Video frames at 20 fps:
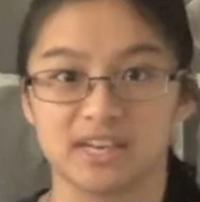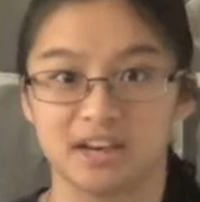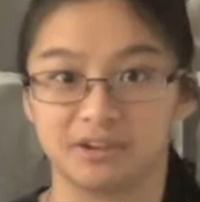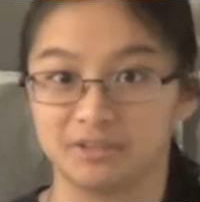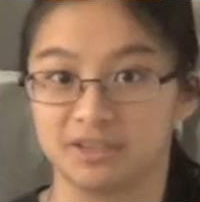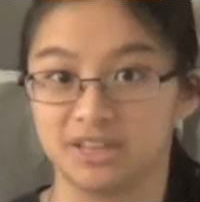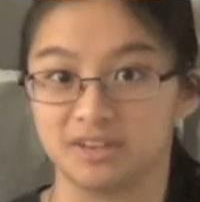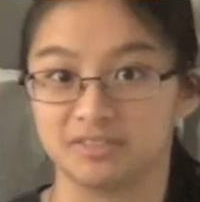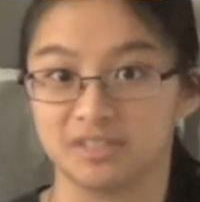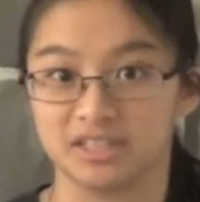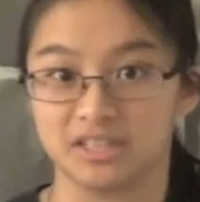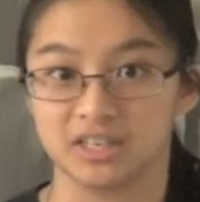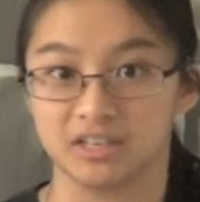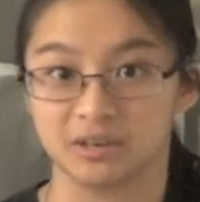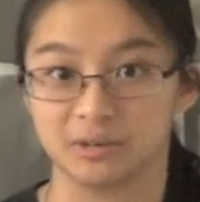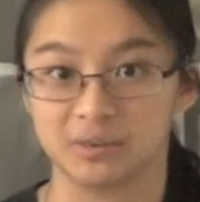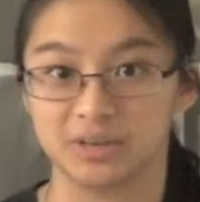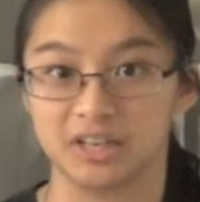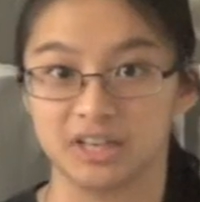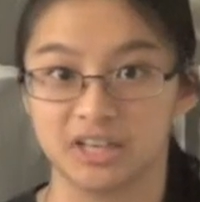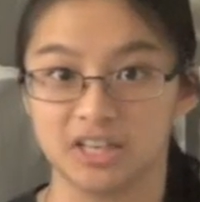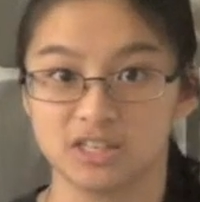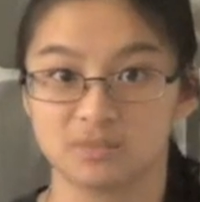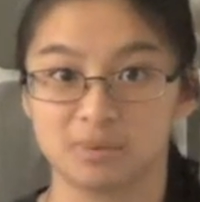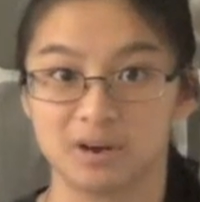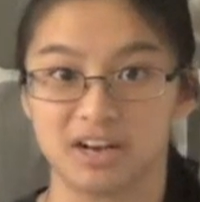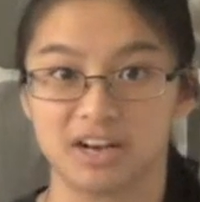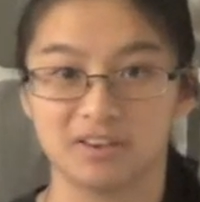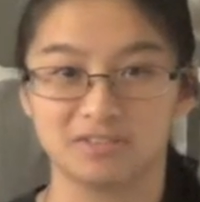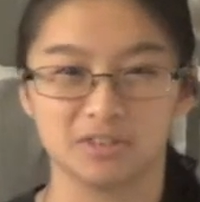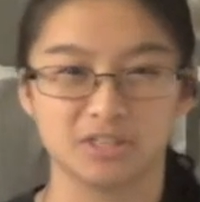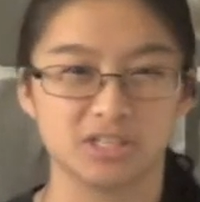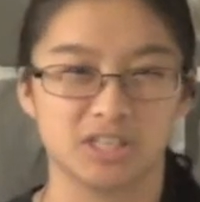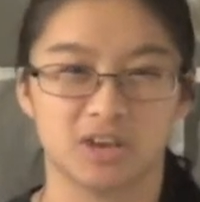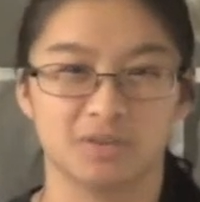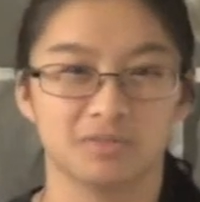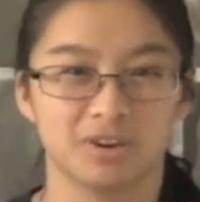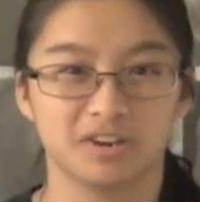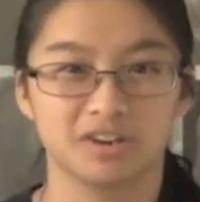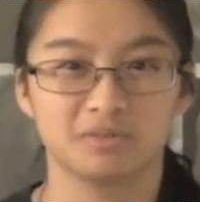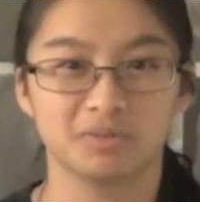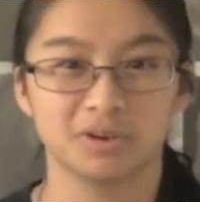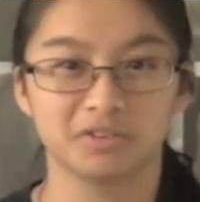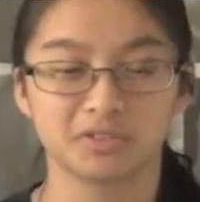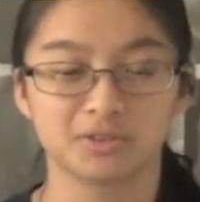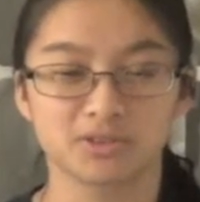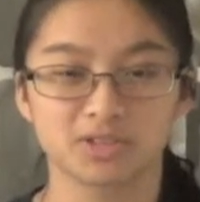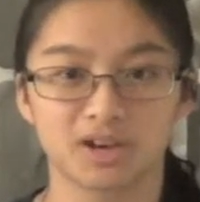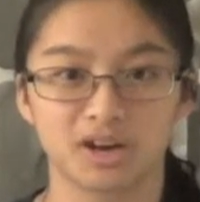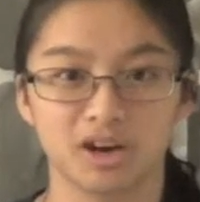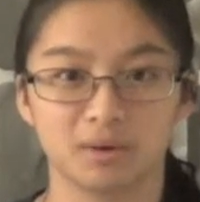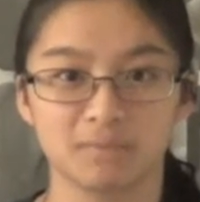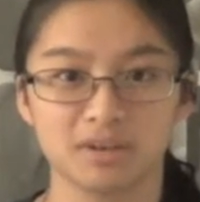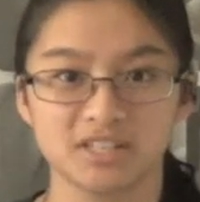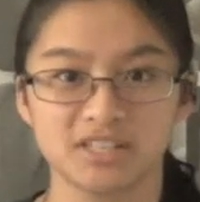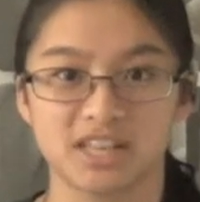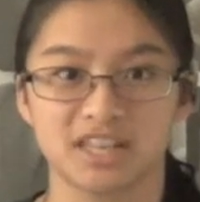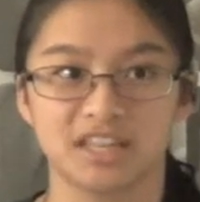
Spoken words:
and I would give it to little kids, but I never saved any one of those comics,